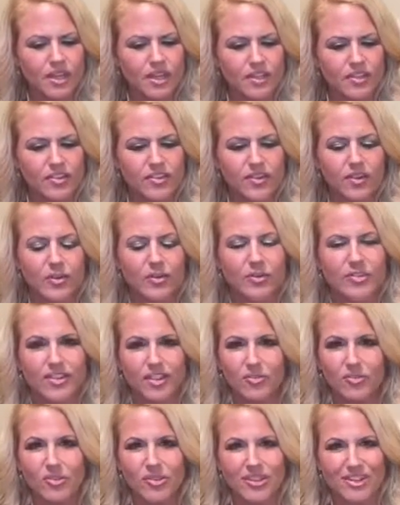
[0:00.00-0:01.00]
So
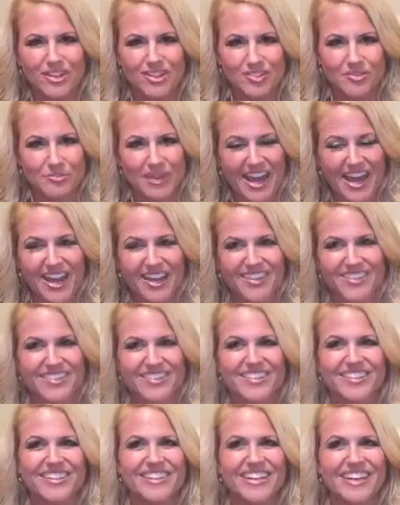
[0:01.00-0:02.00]
several years
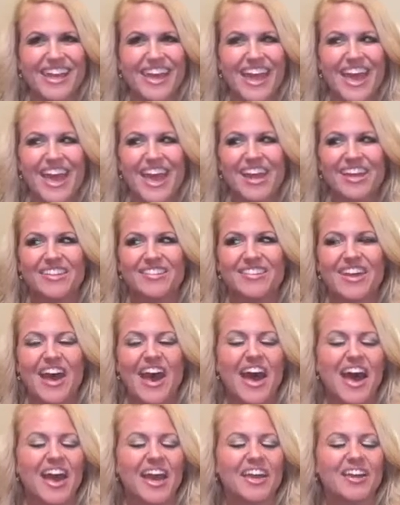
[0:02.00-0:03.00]
passed, and
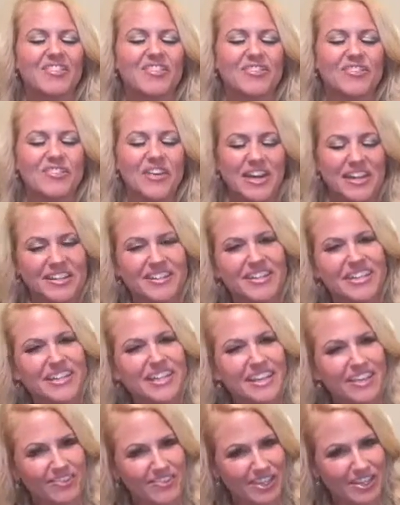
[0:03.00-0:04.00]
I finally
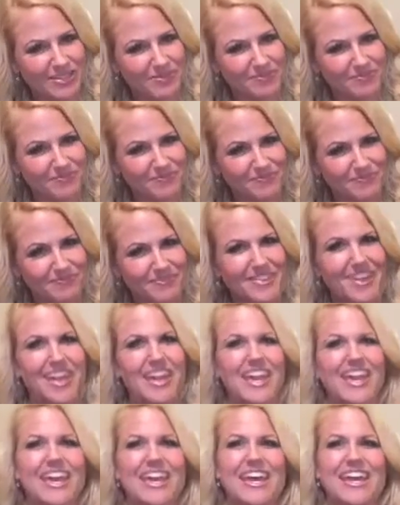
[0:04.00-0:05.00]
gave in,
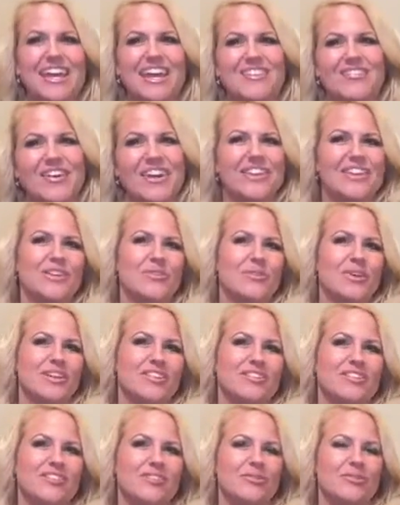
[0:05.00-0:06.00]
and I finally went
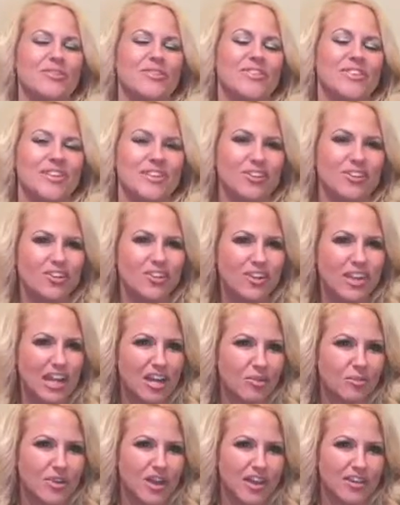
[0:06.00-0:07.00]
to see her
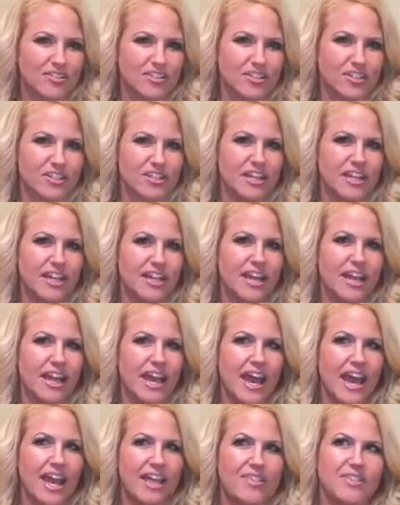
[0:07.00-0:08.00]
chiropractor.
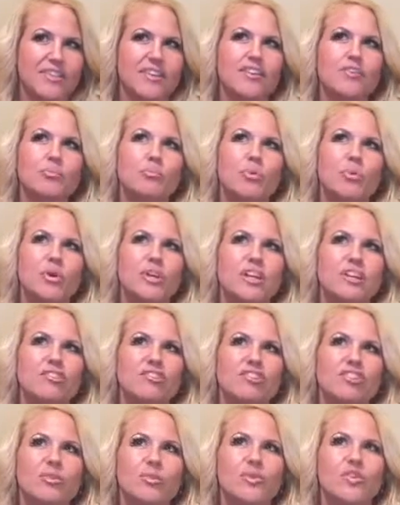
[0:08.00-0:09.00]
At this point,
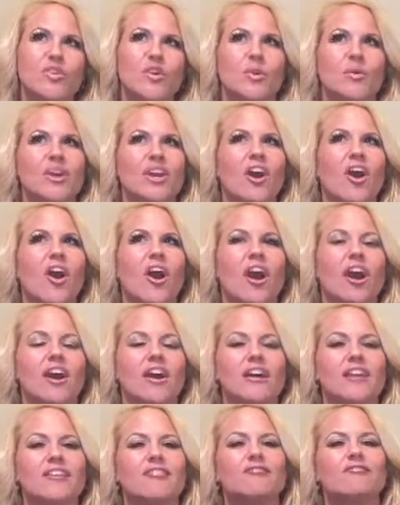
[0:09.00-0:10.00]
she was going
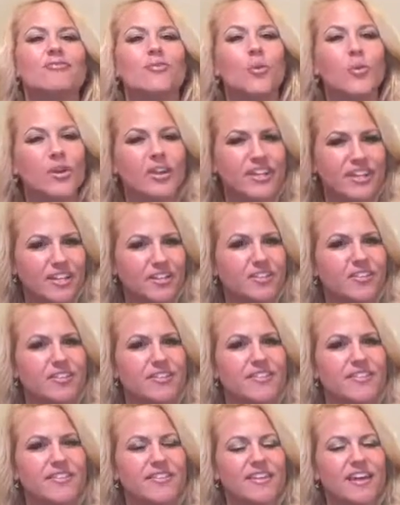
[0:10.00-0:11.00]
on 4
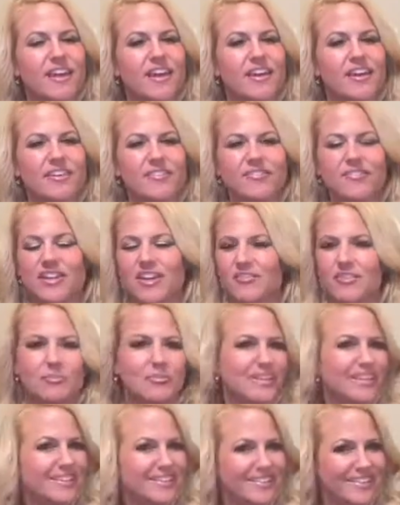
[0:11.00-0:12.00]
years of never
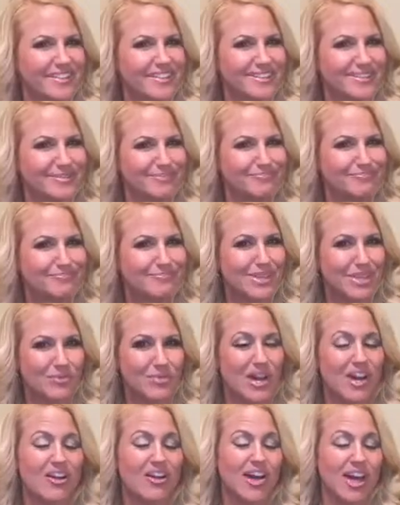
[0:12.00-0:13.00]
being sick.
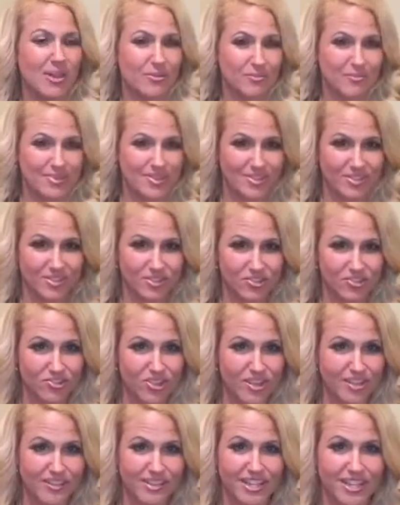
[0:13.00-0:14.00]
Meanwhile, I'm still
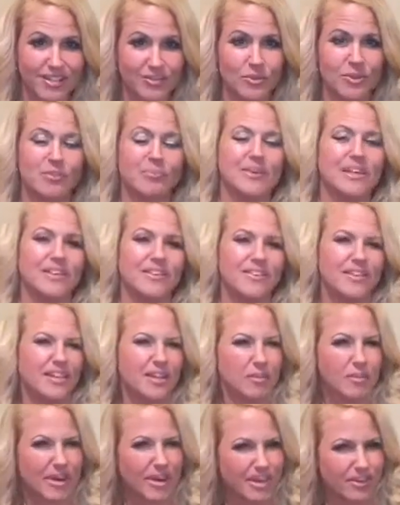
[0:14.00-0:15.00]
struggling with being
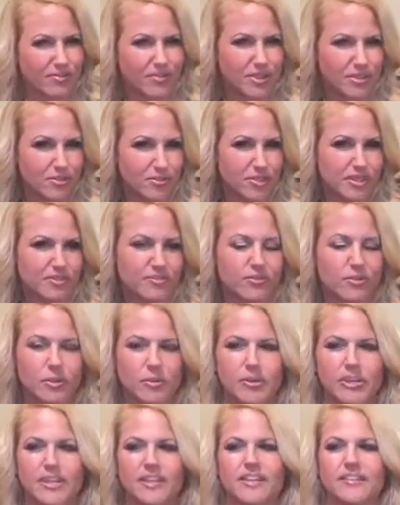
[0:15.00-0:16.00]
sick about every 3 to 4
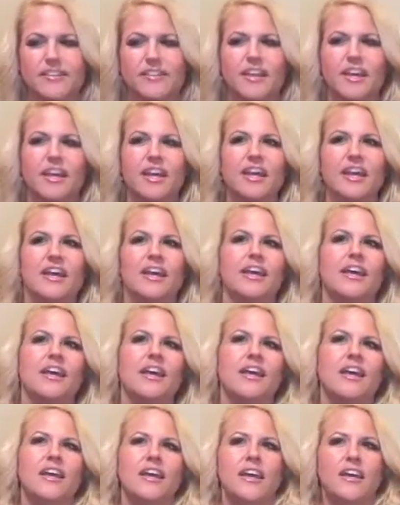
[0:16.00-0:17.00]
weeks.
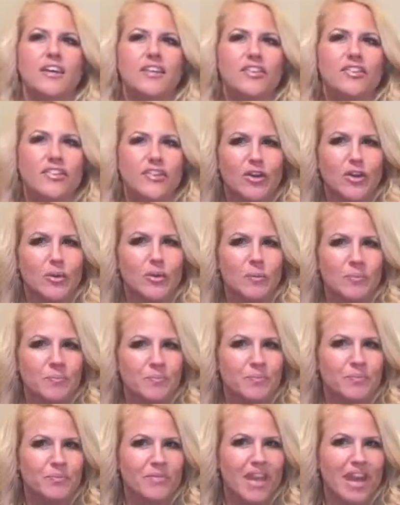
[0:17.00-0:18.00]
So
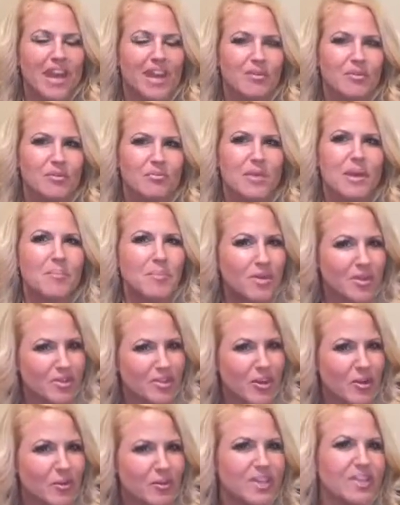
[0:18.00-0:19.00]
I remember
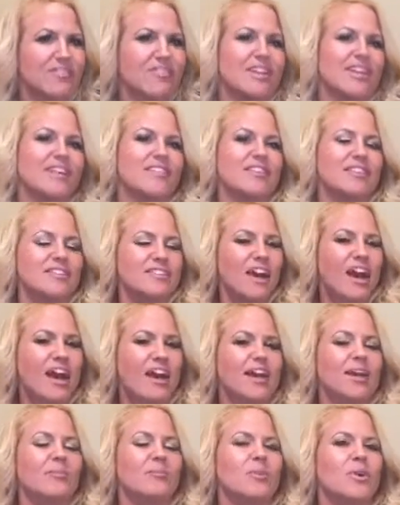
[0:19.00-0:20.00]
though, even at the
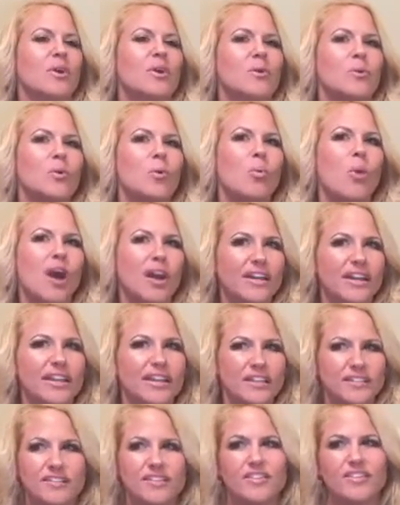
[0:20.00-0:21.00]
time,
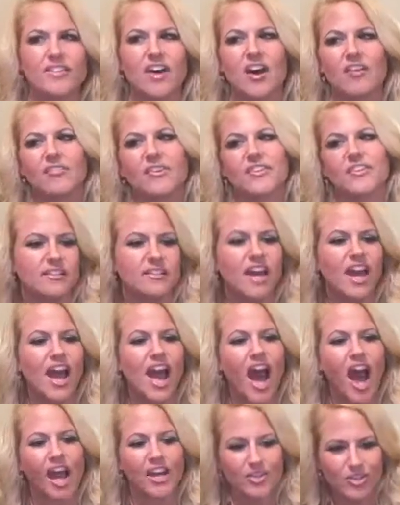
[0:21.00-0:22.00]
walking into his office,
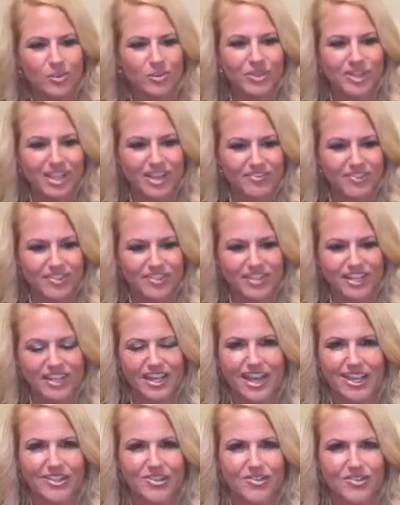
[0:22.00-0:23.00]
I knew we'd have to take
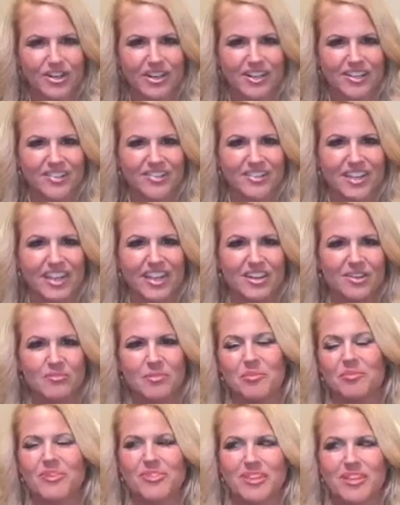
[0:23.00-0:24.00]
x-rays, and I
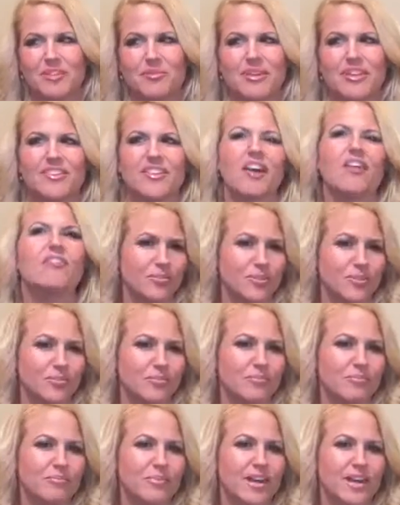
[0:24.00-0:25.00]
remember thinking to myself,
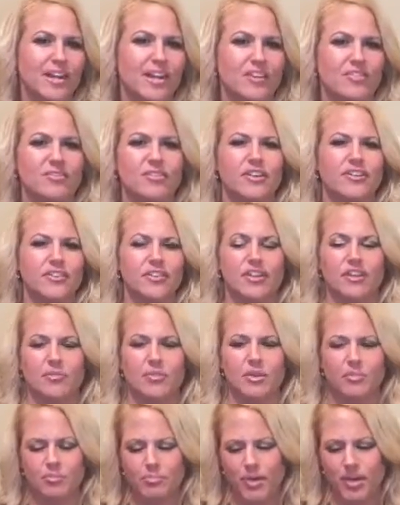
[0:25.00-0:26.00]
well, my x-ray is going to
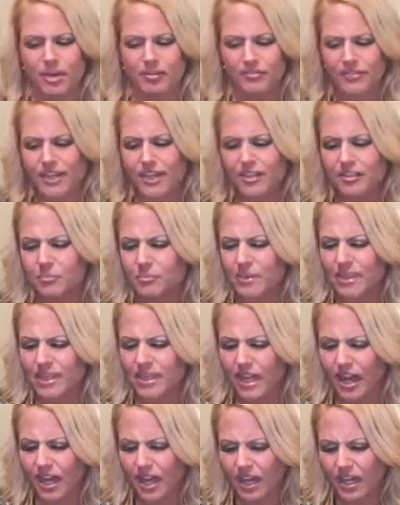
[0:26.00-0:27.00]
be perfect
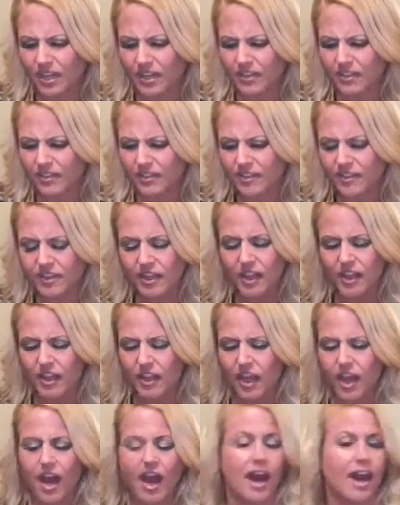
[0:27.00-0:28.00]
because
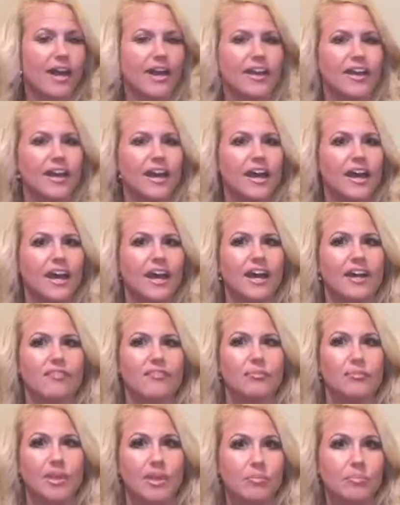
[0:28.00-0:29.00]
I
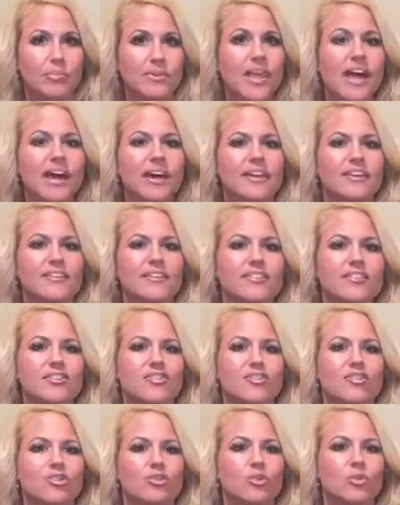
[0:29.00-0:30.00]
have been blessed
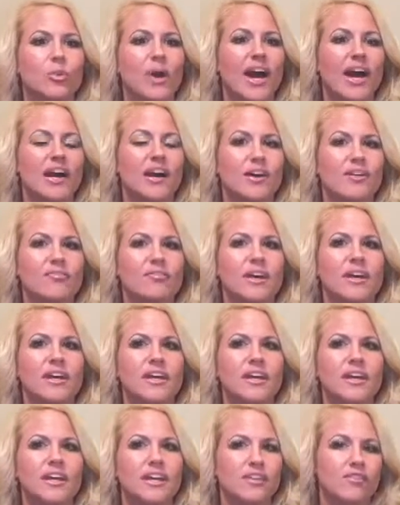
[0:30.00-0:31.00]
to have,
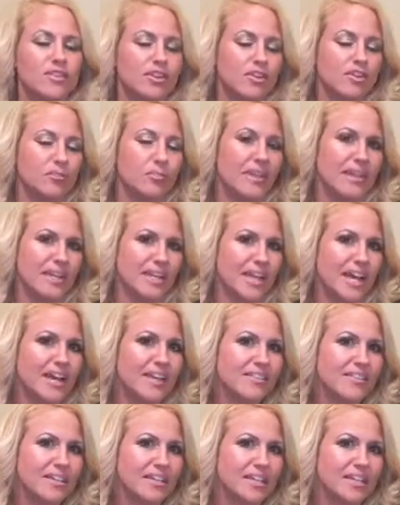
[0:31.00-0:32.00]
even though I've been an
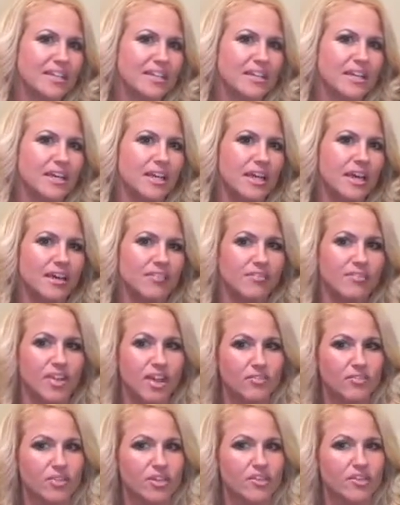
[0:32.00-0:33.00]
athlete,
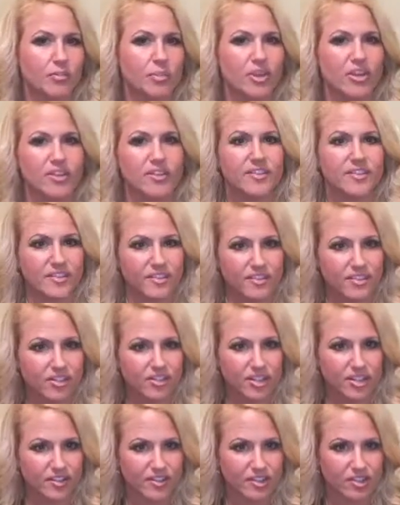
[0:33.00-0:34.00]
never experienced a
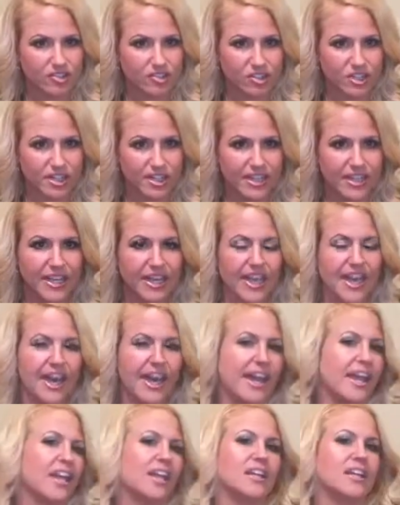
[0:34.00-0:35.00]
serious injury,
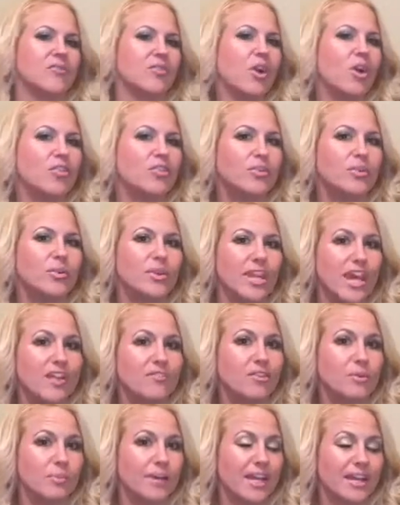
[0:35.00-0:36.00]
and I've also
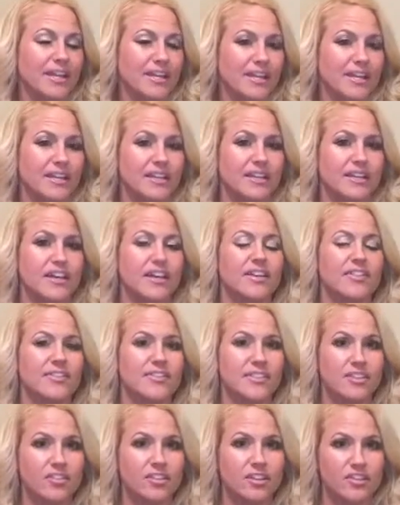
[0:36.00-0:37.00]
never been in a
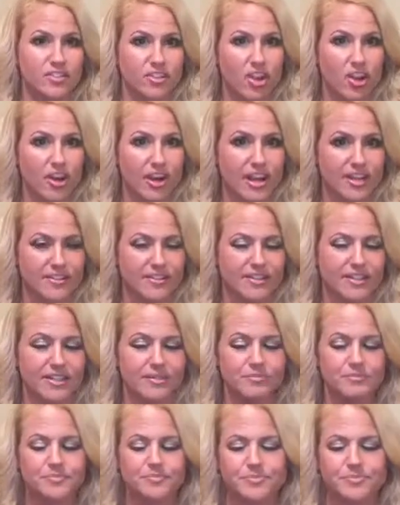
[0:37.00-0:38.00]
serious car accident.